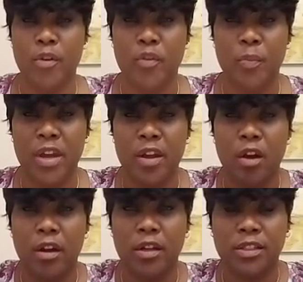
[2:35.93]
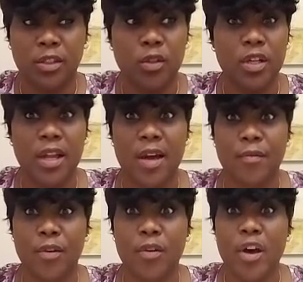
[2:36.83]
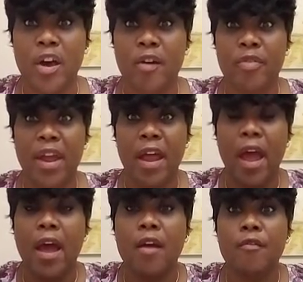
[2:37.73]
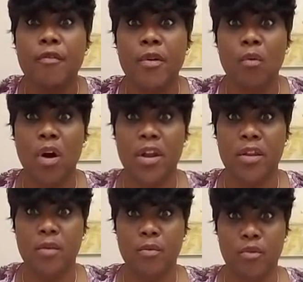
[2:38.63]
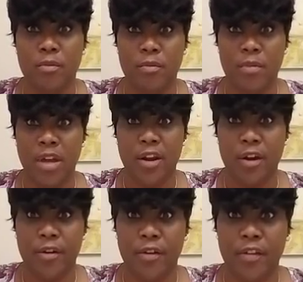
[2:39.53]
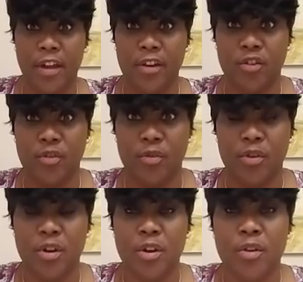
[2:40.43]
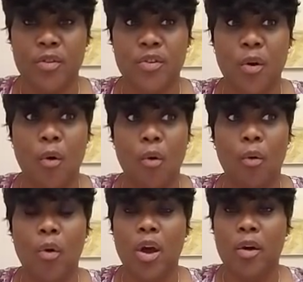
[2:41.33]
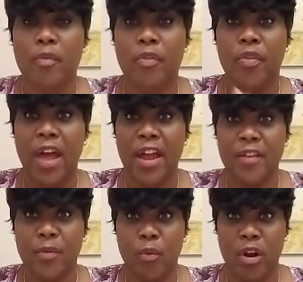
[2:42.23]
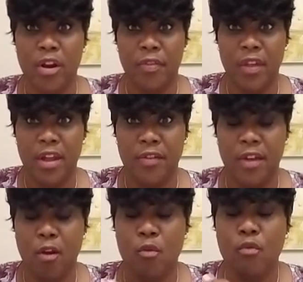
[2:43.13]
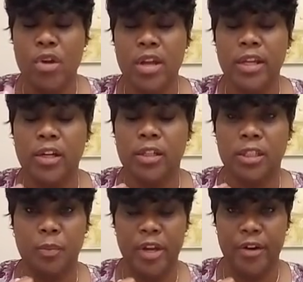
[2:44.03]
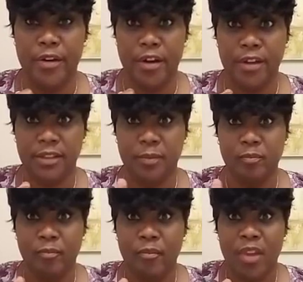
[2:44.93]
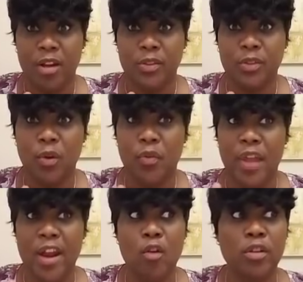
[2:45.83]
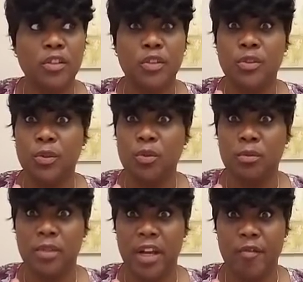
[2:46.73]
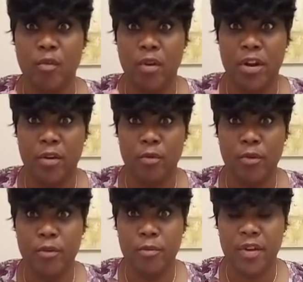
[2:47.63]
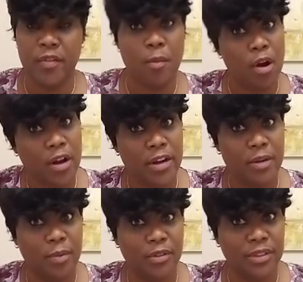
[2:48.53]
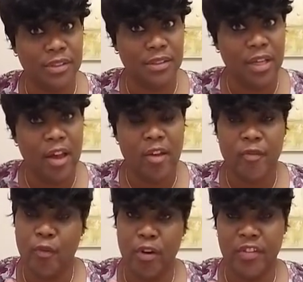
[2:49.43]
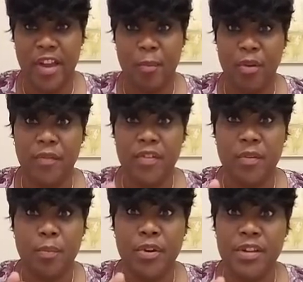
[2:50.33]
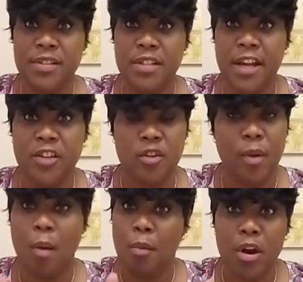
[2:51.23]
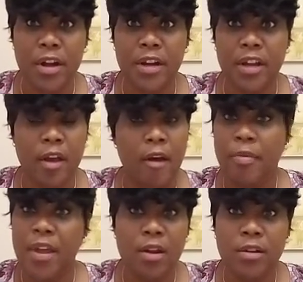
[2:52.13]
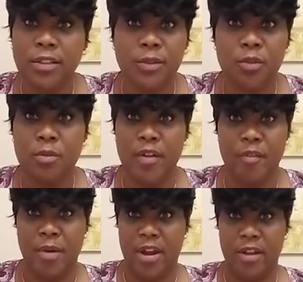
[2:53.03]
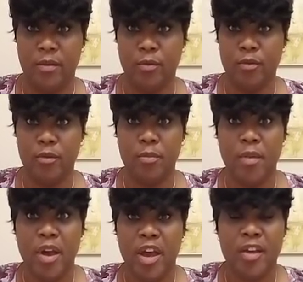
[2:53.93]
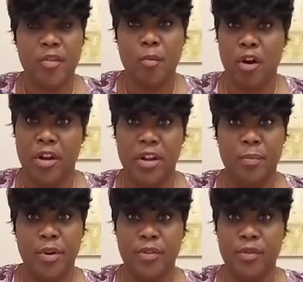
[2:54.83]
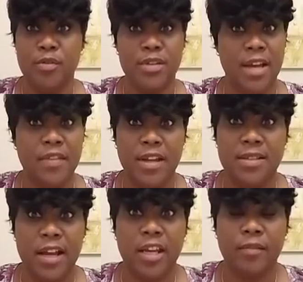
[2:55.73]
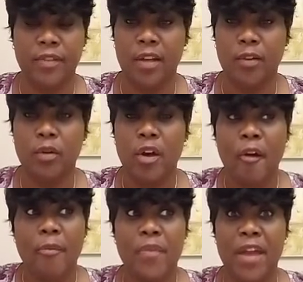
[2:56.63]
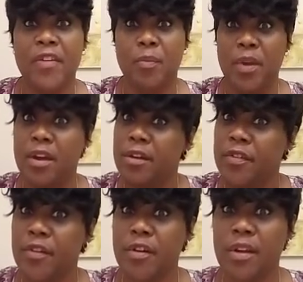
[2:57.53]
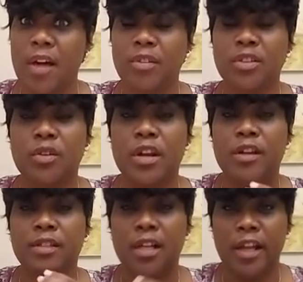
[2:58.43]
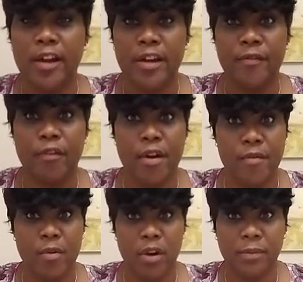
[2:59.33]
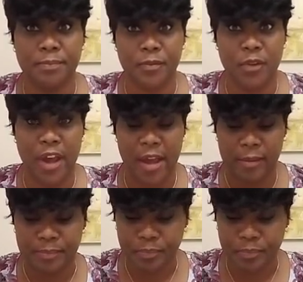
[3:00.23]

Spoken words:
You're speaking on a certain level that everyone in the room can understand you. So that's one of the things that a really good speaker does. So they don't assume that everyone in the room is a marketing person. For example, if it's a presentation about marketing, they don't assume everybody in the room is a marketing person who's at the executive level. They speak on a certain level so that there's clarity for everyone, okay?